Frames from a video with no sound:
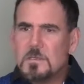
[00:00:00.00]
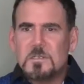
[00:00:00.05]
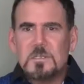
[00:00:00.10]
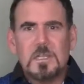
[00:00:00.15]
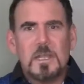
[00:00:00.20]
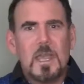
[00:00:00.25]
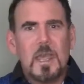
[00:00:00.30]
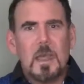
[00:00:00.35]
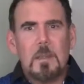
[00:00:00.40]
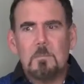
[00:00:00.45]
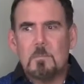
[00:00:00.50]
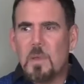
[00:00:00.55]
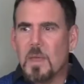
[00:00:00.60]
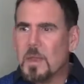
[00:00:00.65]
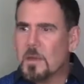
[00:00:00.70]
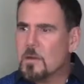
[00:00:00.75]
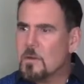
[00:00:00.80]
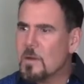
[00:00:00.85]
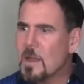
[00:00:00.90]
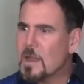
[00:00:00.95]
to get
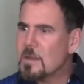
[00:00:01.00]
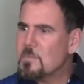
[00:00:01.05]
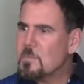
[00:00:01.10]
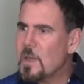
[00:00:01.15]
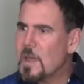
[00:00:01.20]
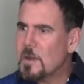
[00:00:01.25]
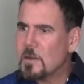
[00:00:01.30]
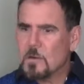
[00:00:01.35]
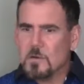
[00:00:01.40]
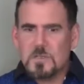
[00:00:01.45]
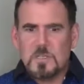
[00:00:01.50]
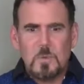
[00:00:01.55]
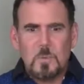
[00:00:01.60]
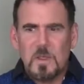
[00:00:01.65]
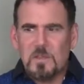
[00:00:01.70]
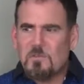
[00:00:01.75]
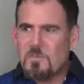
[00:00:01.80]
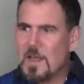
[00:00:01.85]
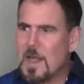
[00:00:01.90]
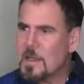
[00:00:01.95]
better and better,
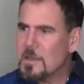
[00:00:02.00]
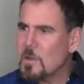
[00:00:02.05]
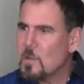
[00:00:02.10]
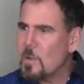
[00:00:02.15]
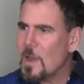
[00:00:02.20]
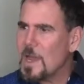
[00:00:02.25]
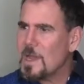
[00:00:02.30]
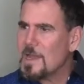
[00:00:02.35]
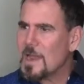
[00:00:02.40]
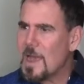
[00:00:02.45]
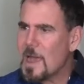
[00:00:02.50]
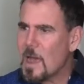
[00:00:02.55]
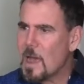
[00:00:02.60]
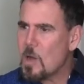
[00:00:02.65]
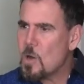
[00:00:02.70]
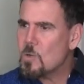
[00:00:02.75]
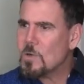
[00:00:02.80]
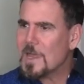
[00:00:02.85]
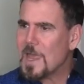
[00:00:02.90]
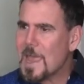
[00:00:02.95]
to evaluate
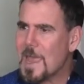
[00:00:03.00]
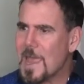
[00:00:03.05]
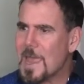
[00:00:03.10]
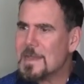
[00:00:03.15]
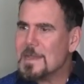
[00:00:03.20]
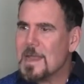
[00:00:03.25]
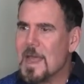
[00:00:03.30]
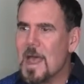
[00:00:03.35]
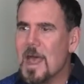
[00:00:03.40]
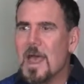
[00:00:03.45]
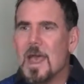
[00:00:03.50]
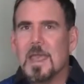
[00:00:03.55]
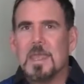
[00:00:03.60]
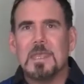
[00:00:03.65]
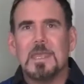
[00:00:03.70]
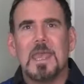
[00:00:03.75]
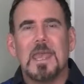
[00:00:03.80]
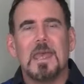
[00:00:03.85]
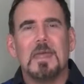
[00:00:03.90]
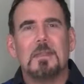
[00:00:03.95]
how can I
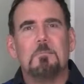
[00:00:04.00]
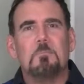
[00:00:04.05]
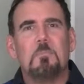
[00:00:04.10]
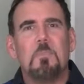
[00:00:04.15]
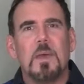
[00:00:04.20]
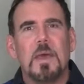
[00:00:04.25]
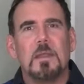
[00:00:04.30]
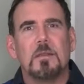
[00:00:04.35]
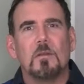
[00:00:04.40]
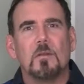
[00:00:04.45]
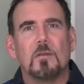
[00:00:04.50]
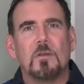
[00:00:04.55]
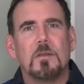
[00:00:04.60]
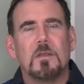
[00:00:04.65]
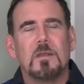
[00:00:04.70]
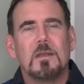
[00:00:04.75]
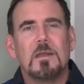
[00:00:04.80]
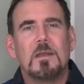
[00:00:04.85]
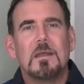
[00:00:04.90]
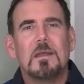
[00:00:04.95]
get
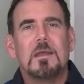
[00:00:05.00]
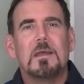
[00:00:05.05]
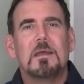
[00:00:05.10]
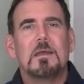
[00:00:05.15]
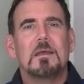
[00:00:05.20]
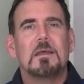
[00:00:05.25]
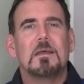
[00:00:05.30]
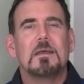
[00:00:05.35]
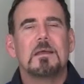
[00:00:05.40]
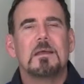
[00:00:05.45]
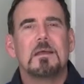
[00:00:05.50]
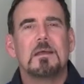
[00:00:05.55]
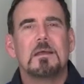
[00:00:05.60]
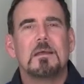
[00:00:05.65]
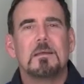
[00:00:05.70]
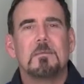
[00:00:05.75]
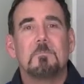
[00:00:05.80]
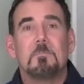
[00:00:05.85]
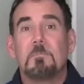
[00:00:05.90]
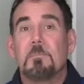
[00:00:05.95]
better
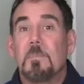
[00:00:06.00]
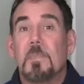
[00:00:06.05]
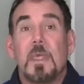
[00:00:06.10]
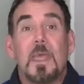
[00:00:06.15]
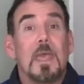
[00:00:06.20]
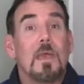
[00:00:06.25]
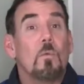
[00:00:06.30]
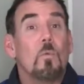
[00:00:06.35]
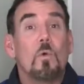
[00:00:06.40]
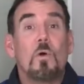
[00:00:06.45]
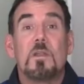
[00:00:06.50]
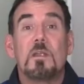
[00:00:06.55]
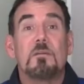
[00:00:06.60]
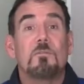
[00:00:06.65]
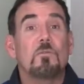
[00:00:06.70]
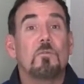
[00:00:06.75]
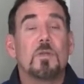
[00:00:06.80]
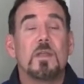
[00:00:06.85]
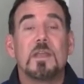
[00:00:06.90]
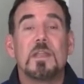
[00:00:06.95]
at
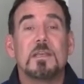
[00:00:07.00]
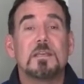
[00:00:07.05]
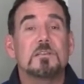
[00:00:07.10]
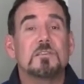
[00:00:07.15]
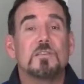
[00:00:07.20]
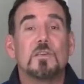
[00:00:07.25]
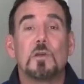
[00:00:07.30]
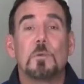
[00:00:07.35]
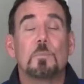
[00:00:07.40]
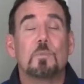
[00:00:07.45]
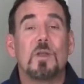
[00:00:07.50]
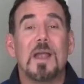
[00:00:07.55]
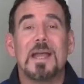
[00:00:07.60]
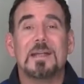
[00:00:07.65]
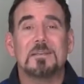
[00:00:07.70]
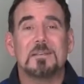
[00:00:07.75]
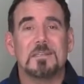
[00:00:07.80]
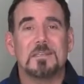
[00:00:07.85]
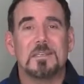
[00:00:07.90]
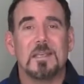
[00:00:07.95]
whatever it is you're
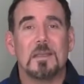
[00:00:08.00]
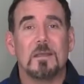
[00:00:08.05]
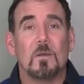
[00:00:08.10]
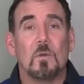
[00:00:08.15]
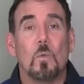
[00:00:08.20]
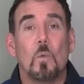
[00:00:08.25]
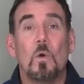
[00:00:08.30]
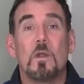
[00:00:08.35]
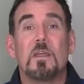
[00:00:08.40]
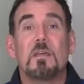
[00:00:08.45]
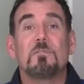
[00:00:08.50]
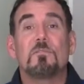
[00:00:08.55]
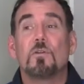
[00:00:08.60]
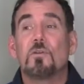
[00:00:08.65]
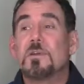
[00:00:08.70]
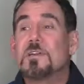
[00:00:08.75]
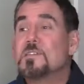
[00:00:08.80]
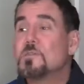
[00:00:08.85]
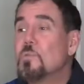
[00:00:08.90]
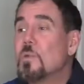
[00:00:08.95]
practicing,
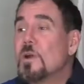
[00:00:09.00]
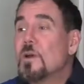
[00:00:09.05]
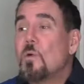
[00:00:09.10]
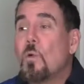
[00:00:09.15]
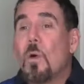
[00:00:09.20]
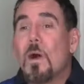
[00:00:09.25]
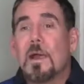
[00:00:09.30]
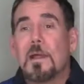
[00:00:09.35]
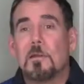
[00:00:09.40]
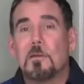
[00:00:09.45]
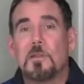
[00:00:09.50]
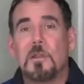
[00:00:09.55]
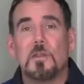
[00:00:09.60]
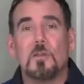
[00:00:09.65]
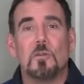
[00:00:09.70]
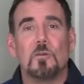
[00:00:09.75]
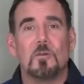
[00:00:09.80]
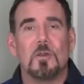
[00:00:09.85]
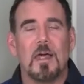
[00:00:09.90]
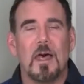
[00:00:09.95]
whatever is required
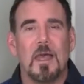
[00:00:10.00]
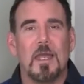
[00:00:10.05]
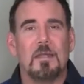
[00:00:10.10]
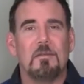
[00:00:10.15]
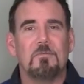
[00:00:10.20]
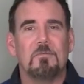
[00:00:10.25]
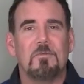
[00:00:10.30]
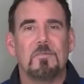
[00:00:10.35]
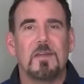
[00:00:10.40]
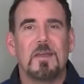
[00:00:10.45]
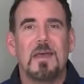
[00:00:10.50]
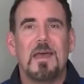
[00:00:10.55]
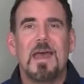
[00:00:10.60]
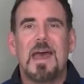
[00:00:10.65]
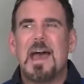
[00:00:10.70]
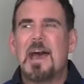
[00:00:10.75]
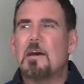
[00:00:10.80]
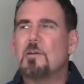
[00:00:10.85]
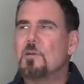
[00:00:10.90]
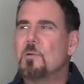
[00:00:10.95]
in your life.
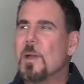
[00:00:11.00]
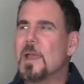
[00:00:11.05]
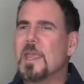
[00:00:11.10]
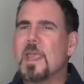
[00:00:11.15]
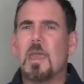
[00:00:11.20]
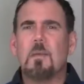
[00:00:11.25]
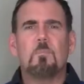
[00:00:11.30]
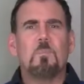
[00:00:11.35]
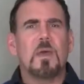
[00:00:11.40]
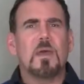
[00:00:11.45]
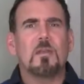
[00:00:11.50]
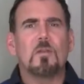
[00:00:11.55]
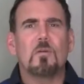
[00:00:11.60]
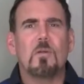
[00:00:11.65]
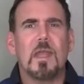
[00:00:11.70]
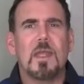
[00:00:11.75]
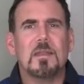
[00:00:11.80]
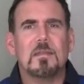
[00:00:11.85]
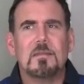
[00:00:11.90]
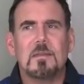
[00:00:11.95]
How do I get
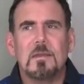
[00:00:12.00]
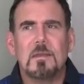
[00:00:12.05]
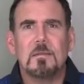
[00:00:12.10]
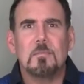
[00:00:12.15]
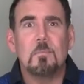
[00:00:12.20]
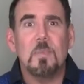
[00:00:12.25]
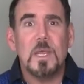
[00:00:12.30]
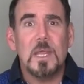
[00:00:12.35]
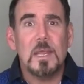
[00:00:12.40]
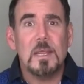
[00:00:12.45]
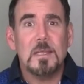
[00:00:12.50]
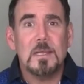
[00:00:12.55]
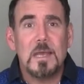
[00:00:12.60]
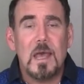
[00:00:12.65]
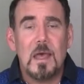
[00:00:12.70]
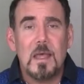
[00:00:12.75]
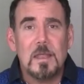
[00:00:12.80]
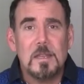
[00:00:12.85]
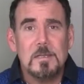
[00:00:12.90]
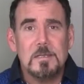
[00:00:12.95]
better at being
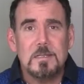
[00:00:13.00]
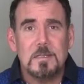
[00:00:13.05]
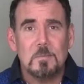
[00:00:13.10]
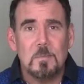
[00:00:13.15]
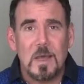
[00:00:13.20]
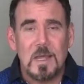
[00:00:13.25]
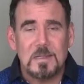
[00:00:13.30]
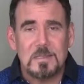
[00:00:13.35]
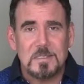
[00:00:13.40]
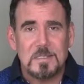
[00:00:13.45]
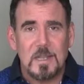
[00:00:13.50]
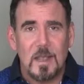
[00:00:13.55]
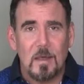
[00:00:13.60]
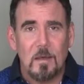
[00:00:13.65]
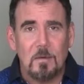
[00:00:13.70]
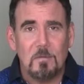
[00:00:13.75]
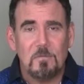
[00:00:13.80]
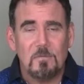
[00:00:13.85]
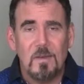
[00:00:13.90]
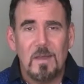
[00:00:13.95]
kind to
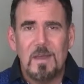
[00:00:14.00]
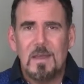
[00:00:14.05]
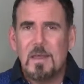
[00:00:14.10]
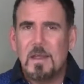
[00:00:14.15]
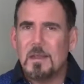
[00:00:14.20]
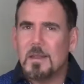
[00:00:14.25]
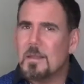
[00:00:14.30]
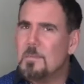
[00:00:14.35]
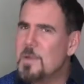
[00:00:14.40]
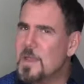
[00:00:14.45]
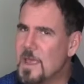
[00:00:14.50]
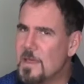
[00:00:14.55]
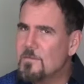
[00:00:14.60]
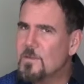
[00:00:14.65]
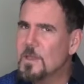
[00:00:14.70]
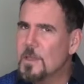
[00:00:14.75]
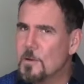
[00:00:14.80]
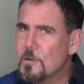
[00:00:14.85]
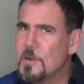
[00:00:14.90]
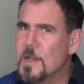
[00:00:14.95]
myself? Let me have
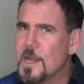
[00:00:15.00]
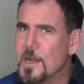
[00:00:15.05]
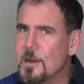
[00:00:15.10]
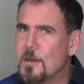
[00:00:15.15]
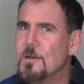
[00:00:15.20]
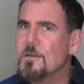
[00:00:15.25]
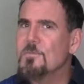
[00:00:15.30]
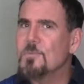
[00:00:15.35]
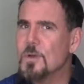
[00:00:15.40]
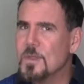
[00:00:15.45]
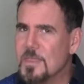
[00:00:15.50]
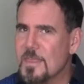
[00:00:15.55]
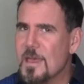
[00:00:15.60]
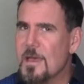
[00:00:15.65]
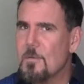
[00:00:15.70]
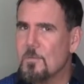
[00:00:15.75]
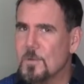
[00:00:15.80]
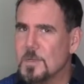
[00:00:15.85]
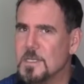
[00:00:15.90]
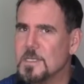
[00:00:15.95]
a learning curve with
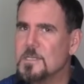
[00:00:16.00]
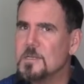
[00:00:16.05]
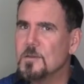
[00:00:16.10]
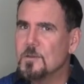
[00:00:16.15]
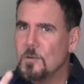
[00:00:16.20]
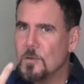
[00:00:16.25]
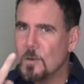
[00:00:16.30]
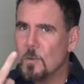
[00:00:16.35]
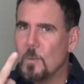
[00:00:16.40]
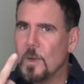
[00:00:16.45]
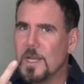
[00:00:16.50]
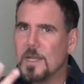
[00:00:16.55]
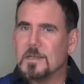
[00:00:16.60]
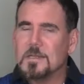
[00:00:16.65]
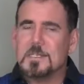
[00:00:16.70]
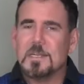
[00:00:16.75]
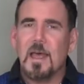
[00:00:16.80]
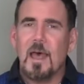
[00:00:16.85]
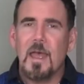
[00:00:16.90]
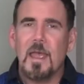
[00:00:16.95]
that one too, and we
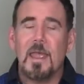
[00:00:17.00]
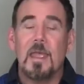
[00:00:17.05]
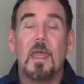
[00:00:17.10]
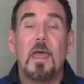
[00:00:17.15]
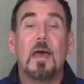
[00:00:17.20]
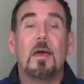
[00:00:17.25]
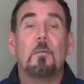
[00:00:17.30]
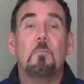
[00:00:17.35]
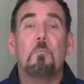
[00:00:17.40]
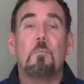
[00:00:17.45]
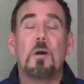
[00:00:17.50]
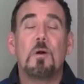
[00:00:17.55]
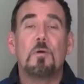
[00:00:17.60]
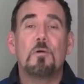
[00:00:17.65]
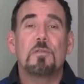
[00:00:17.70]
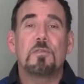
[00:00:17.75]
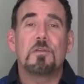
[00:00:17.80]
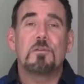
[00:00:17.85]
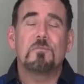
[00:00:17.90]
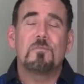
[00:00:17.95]
can tie
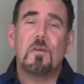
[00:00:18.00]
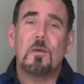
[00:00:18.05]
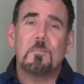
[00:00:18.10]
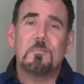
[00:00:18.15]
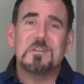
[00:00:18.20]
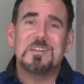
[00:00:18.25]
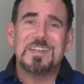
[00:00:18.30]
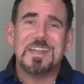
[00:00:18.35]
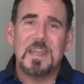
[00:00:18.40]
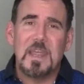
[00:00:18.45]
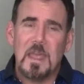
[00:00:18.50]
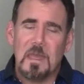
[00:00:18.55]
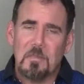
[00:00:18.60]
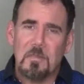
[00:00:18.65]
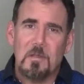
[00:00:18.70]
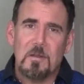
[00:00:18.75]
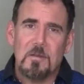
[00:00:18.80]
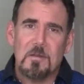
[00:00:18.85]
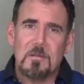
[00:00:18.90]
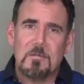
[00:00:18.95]
both of them
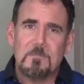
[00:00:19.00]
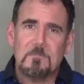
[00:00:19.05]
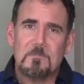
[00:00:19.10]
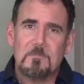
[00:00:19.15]
together.